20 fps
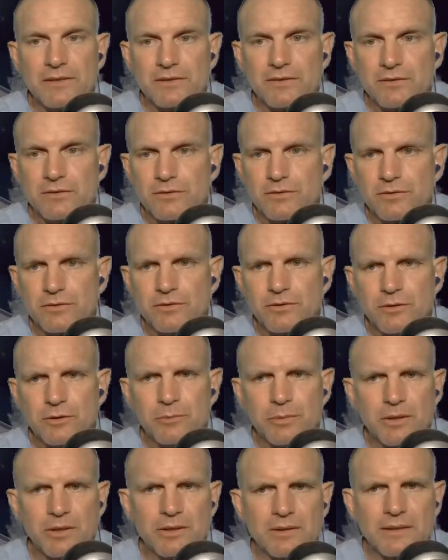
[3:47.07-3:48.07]

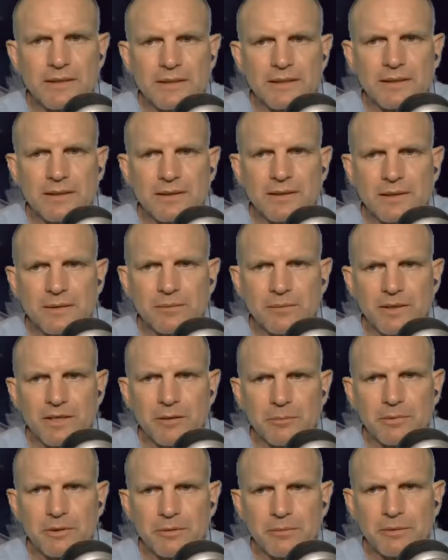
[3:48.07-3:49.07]
super clean and ready to
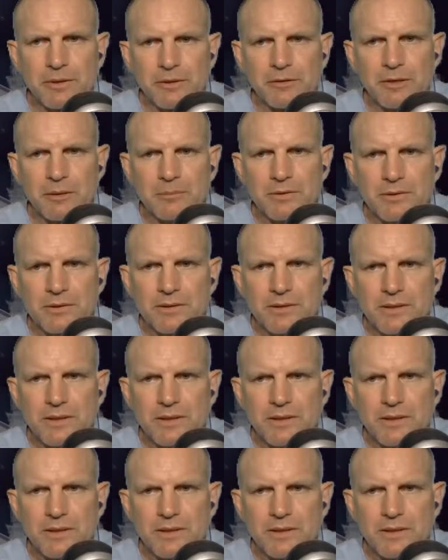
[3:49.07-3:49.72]
be re-gripped.